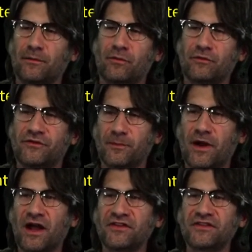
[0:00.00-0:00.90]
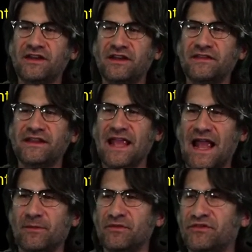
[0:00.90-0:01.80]
deposited in the
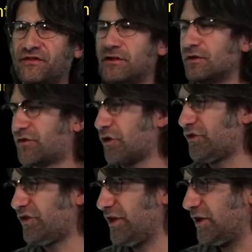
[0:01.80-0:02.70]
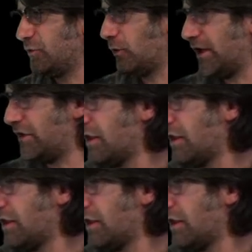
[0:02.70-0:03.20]
atmosphere associated with